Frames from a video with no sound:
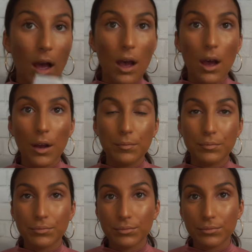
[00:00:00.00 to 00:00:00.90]

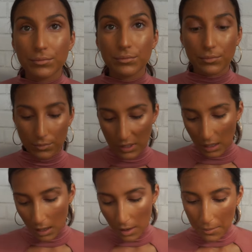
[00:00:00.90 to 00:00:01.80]

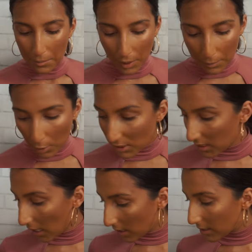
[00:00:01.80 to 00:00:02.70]
But most
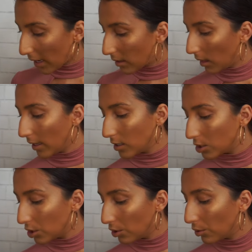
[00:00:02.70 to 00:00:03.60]
days I like
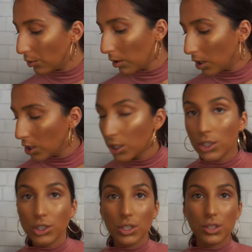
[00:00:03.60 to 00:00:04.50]
to
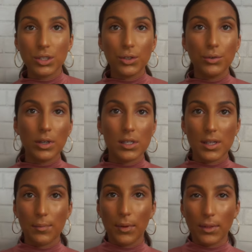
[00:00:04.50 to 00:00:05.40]
just do a
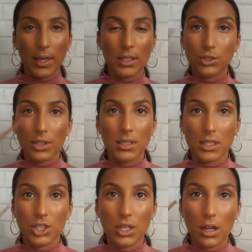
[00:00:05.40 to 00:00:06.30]
simple like
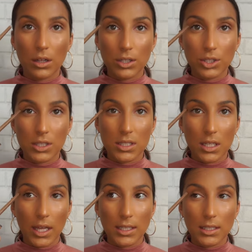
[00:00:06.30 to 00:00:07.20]
transition color just to
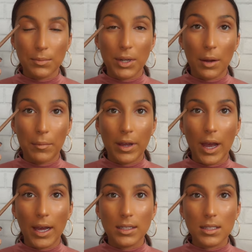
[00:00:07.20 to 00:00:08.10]
like deepen up
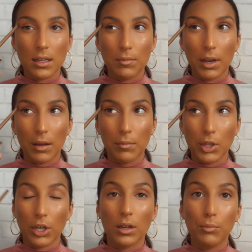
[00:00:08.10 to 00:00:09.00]
my eyes and make them
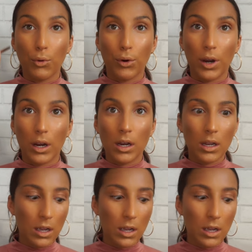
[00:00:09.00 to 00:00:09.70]
look more